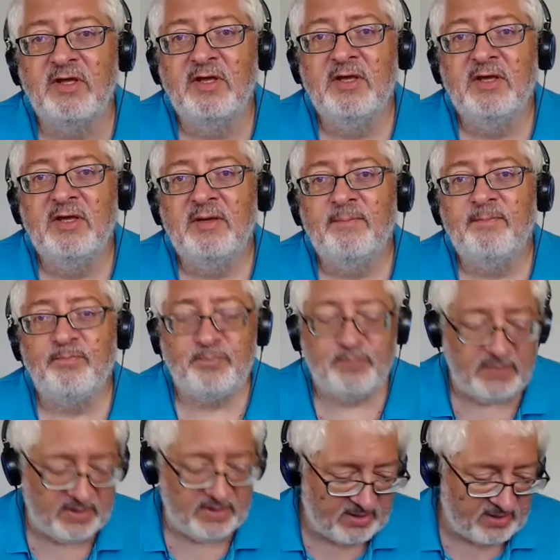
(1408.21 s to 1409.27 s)

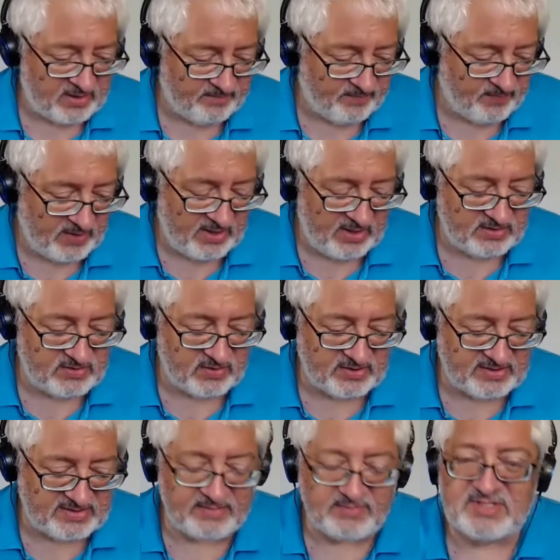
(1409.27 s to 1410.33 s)
Yeah. Um, so
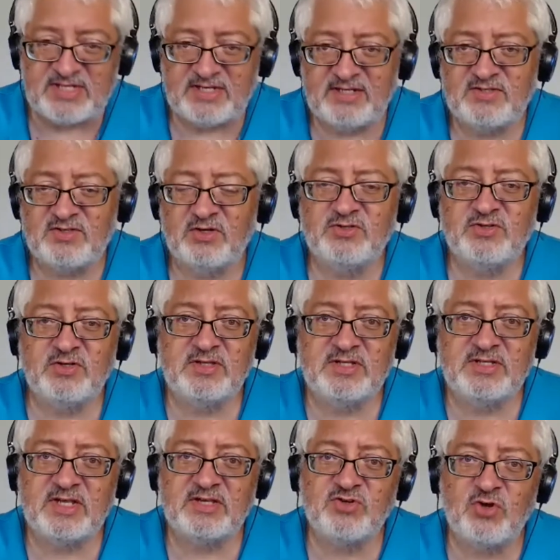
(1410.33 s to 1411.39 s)
it seems that there's also
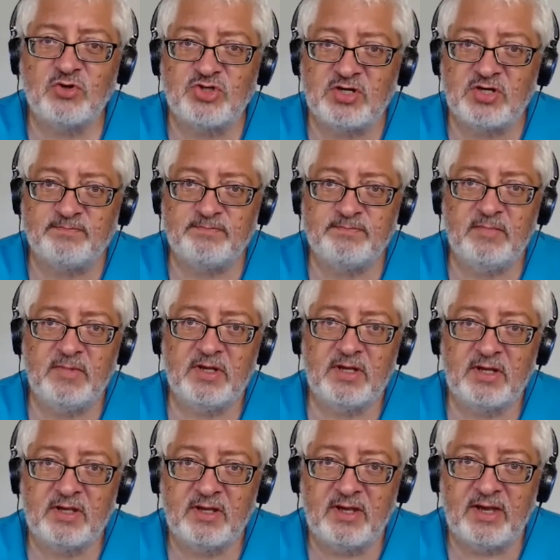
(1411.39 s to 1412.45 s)
a social
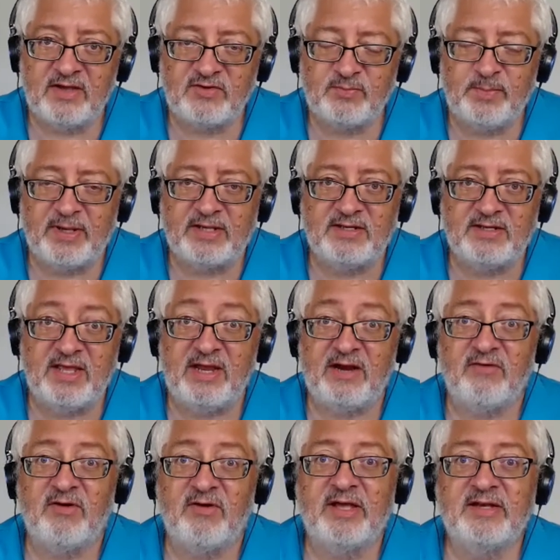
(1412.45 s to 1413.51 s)
uh, aspect there,
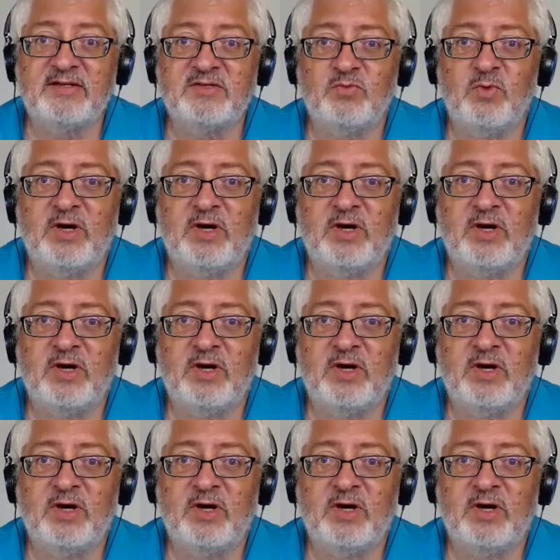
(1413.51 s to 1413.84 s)
right?